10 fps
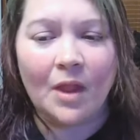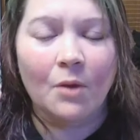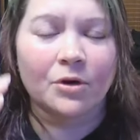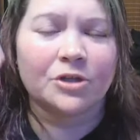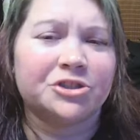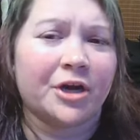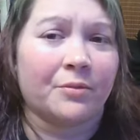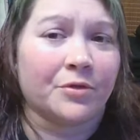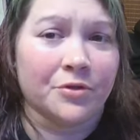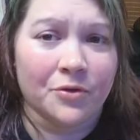I to share
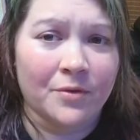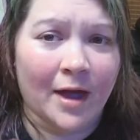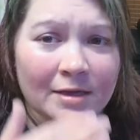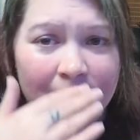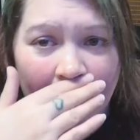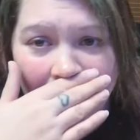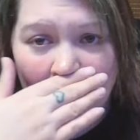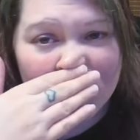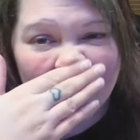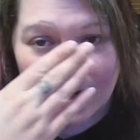with you guys my
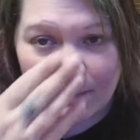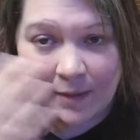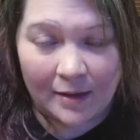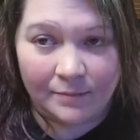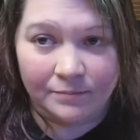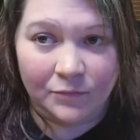thoughts and how